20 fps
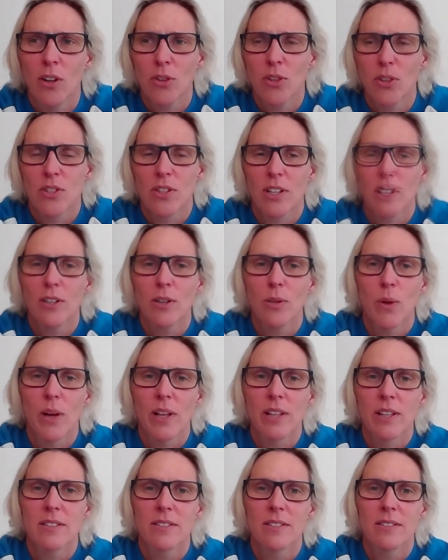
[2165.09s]
Not just the little
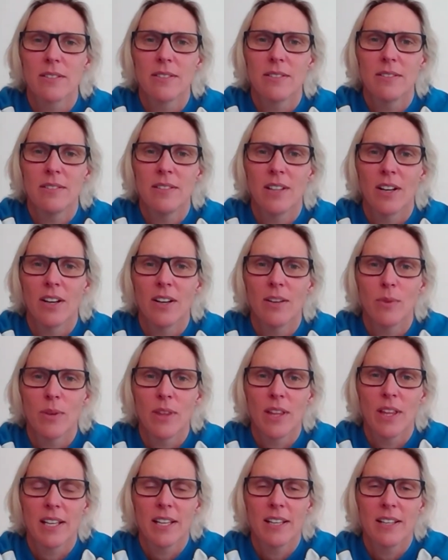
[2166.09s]
ones, you know, where
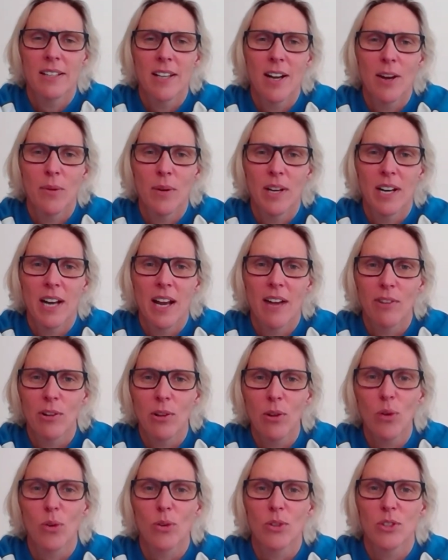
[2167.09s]
they go in and have a
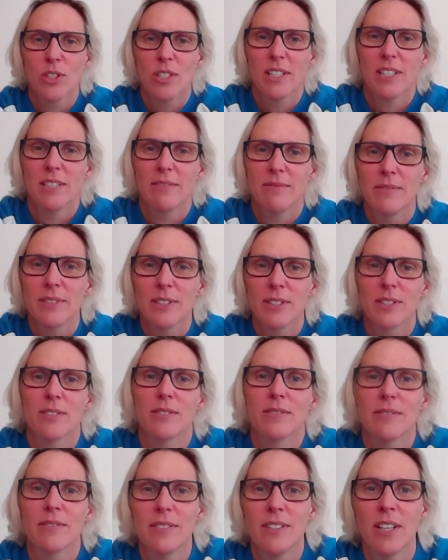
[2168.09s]
look. She was,
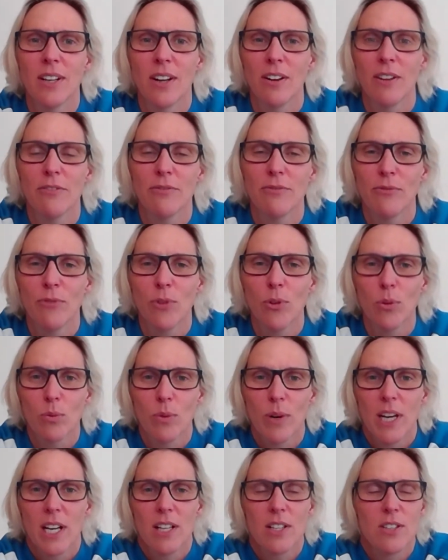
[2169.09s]
you know, full
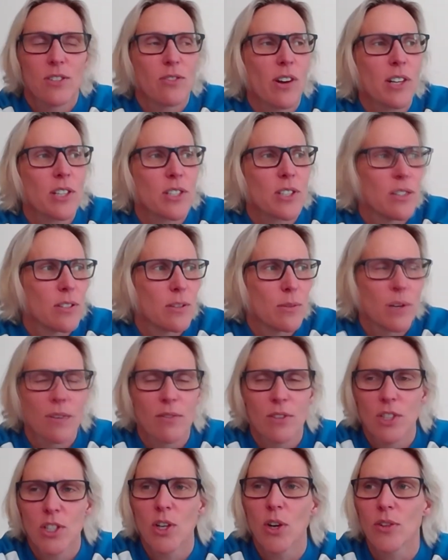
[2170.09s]
reconstructions or
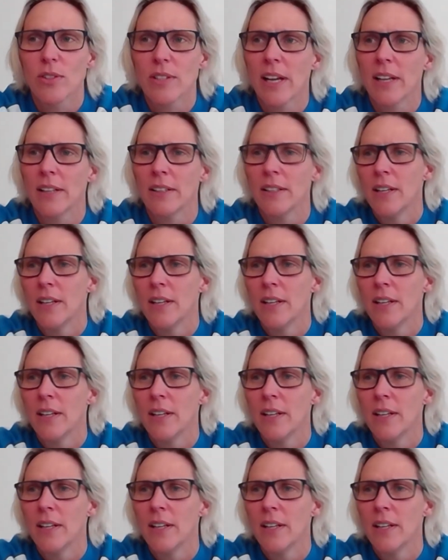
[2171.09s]
whatever she got done.